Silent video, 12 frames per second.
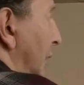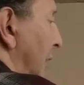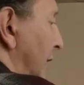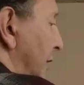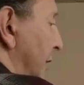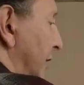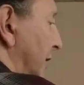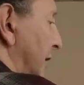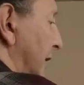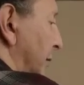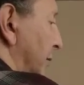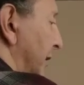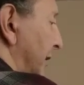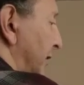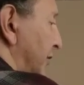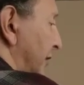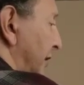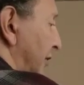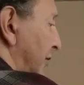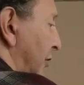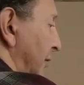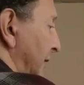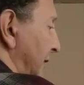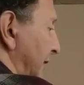we know that the Laplace
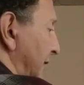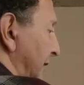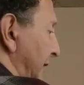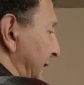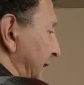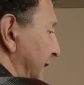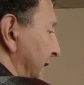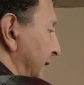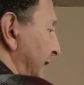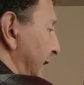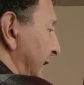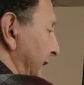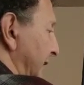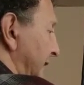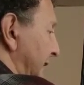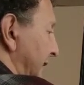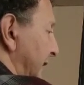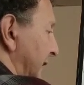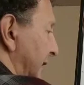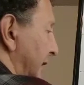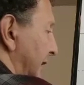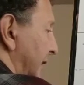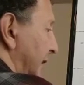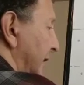transform of e to the at
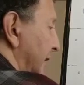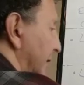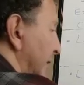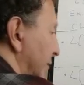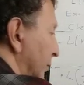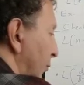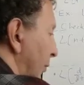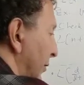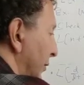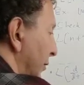is 1